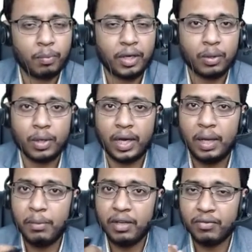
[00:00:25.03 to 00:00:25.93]
but you're
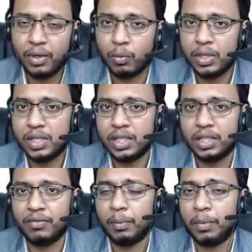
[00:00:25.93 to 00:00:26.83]
aiming for
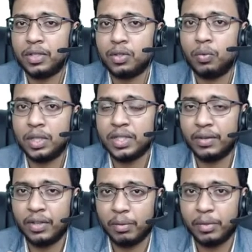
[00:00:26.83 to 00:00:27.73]
165 plus to 170